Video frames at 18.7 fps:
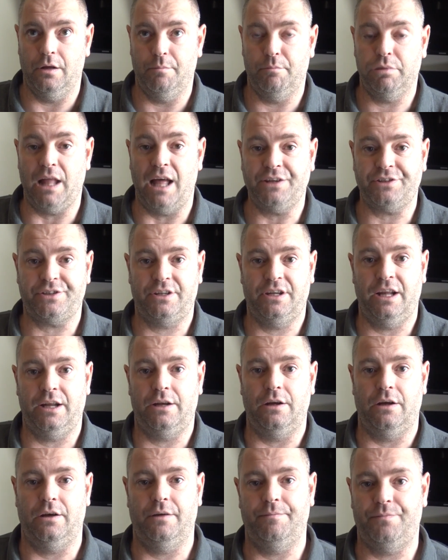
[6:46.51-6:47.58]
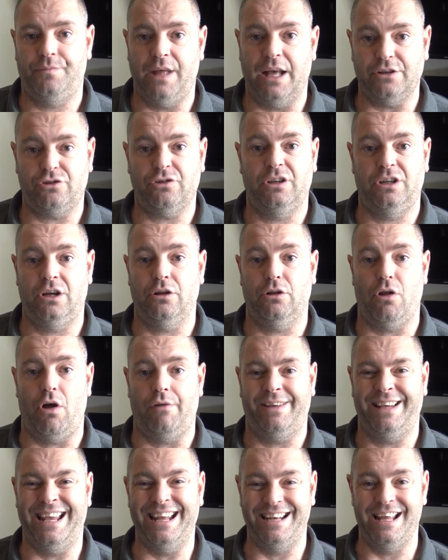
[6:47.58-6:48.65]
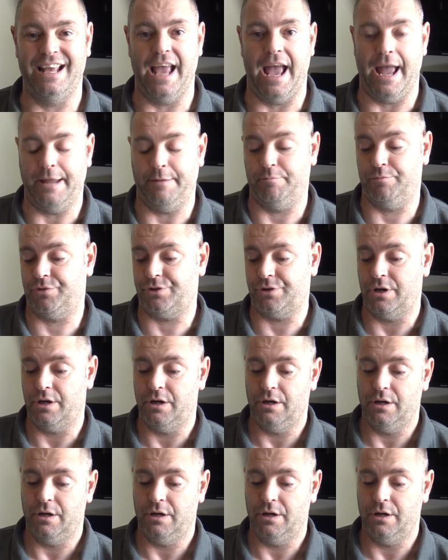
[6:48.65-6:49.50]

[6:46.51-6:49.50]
Blast did actually did a lot of kiddie games,